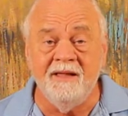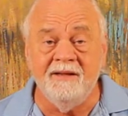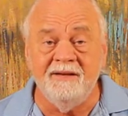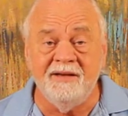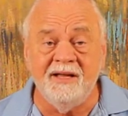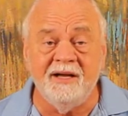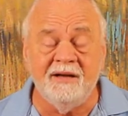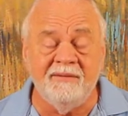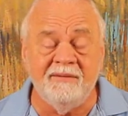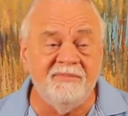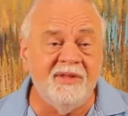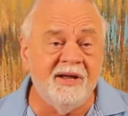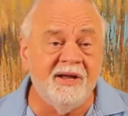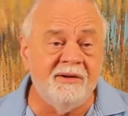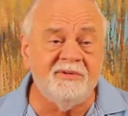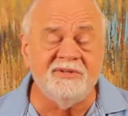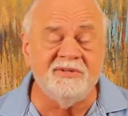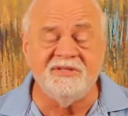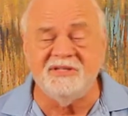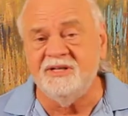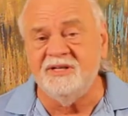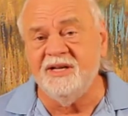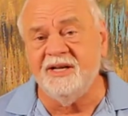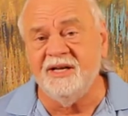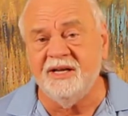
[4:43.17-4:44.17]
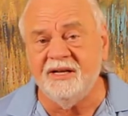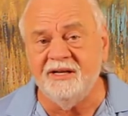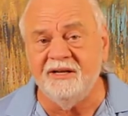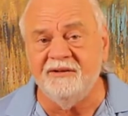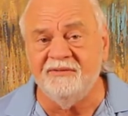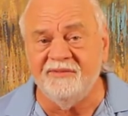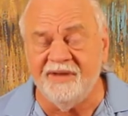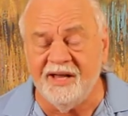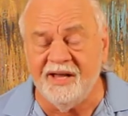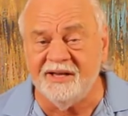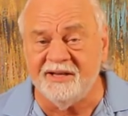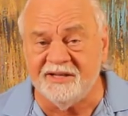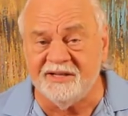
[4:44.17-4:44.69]
Now, that wasn't the end of
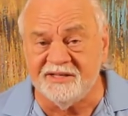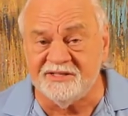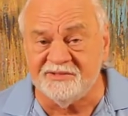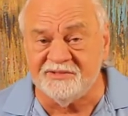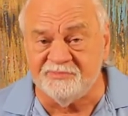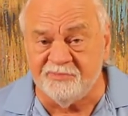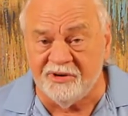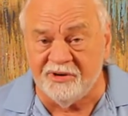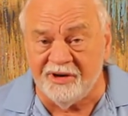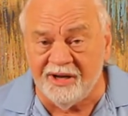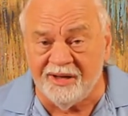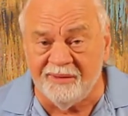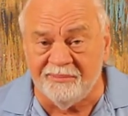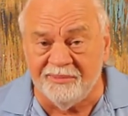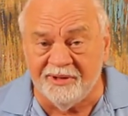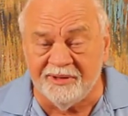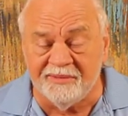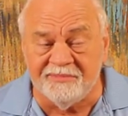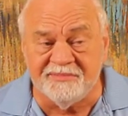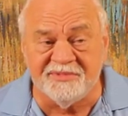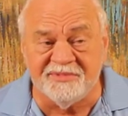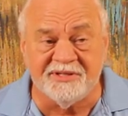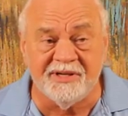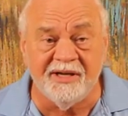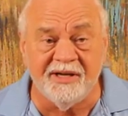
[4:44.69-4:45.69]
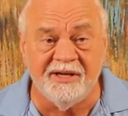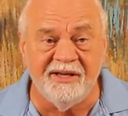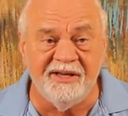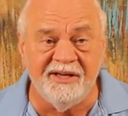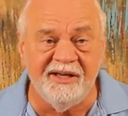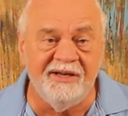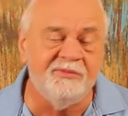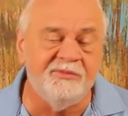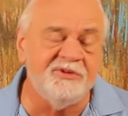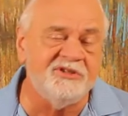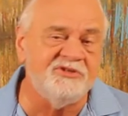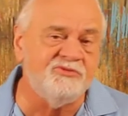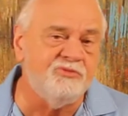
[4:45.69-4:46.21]
Ağca's problems.
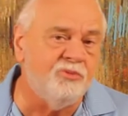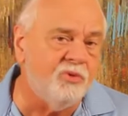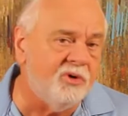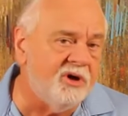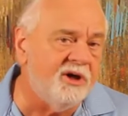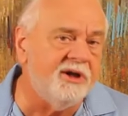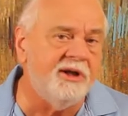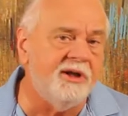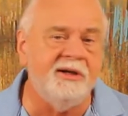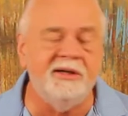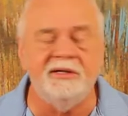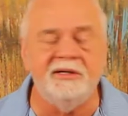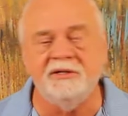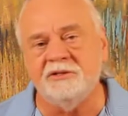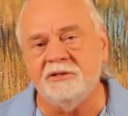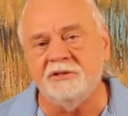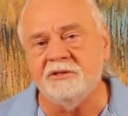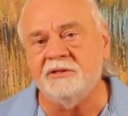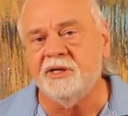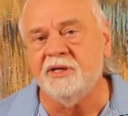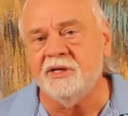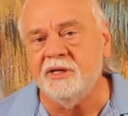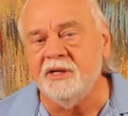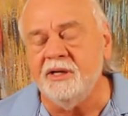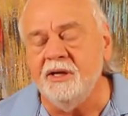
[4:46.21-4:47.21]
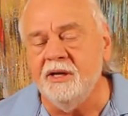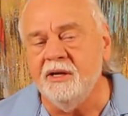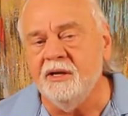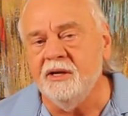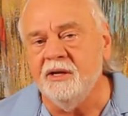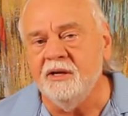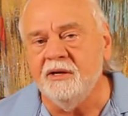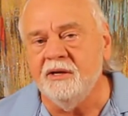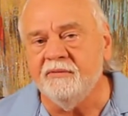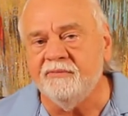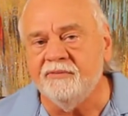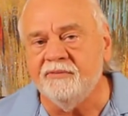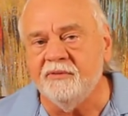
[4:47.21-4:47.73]
He was wanted in Turkey
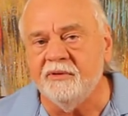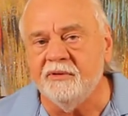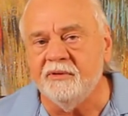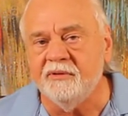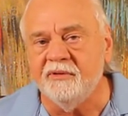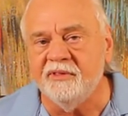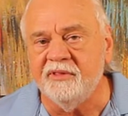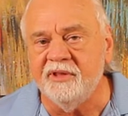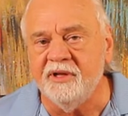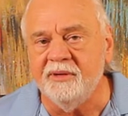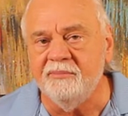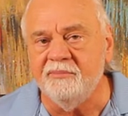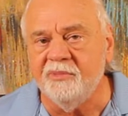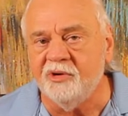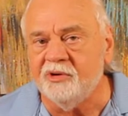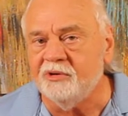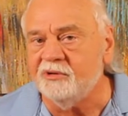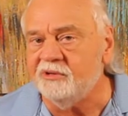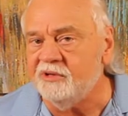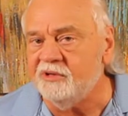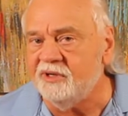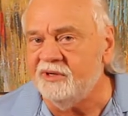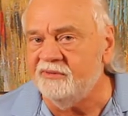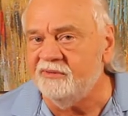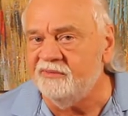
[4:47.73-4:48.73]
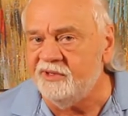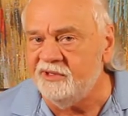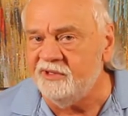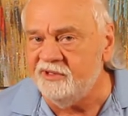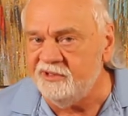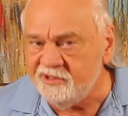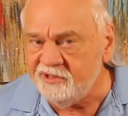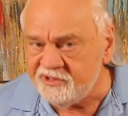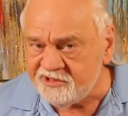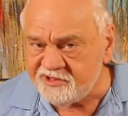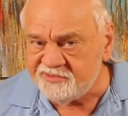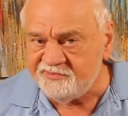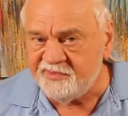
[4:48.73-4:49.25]
for the murder of a
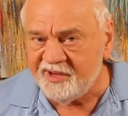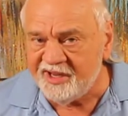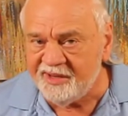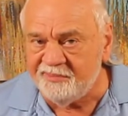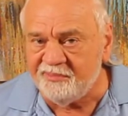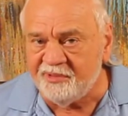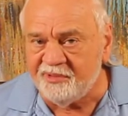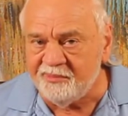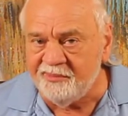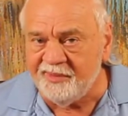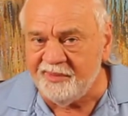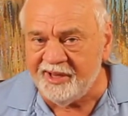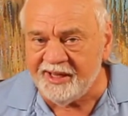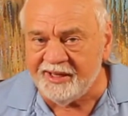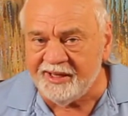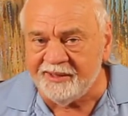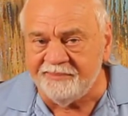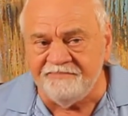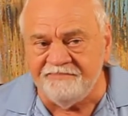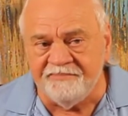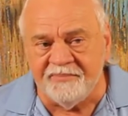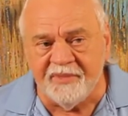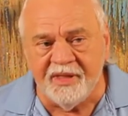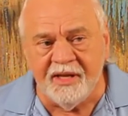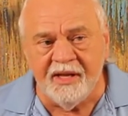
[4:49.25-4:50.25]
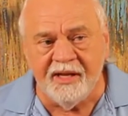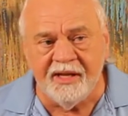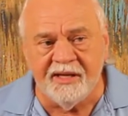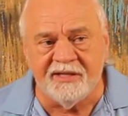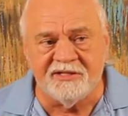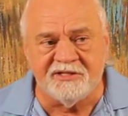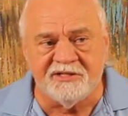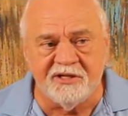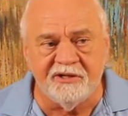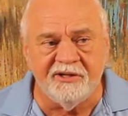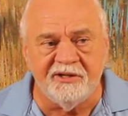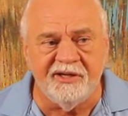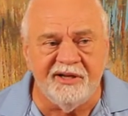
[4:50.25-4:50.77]
newspaper man, and
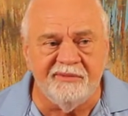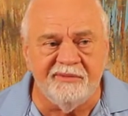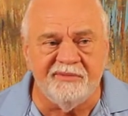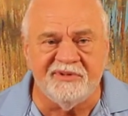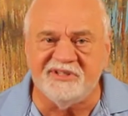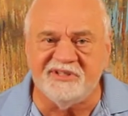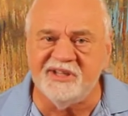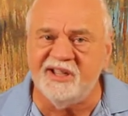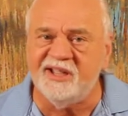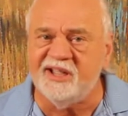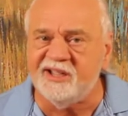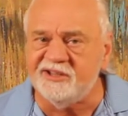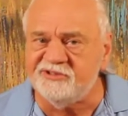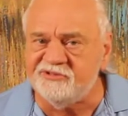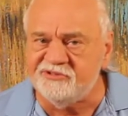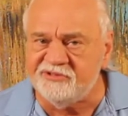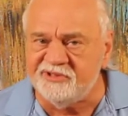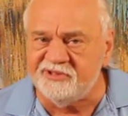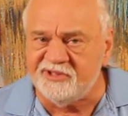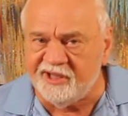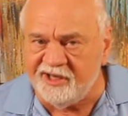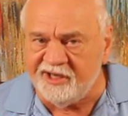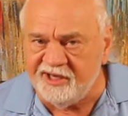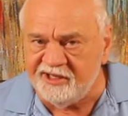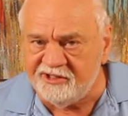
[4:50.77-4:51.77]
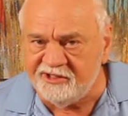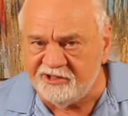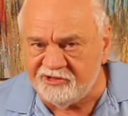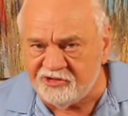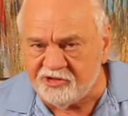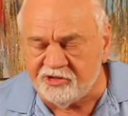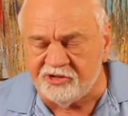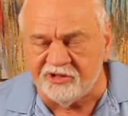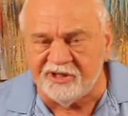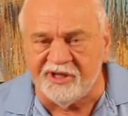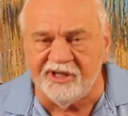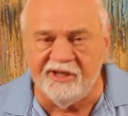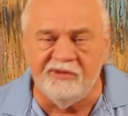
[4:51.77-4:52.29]
so he was extradited to
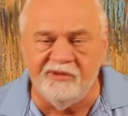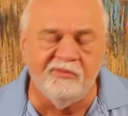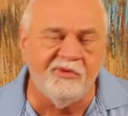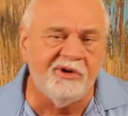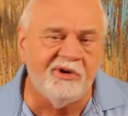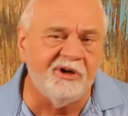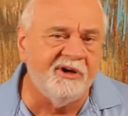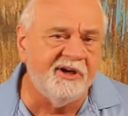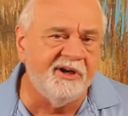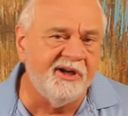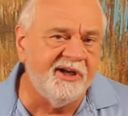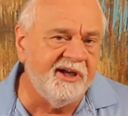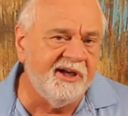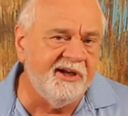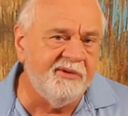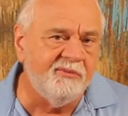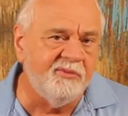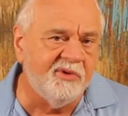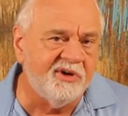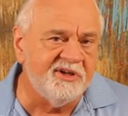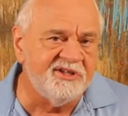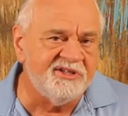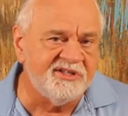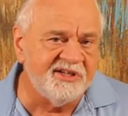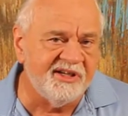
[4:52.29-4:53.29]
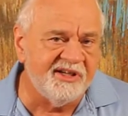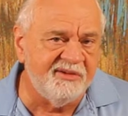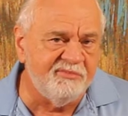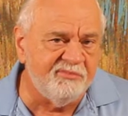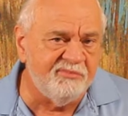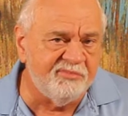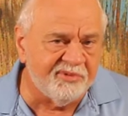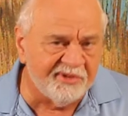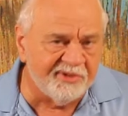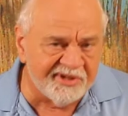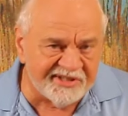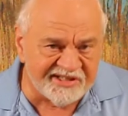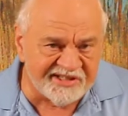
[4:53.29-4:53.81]
Turkey where he was
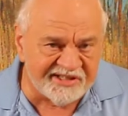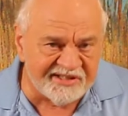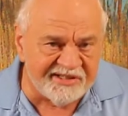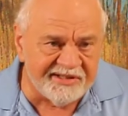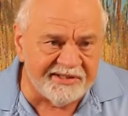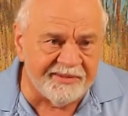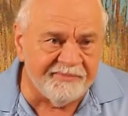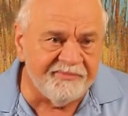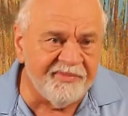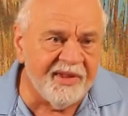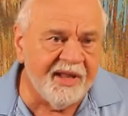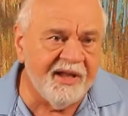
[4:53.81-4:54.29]
imprisoned,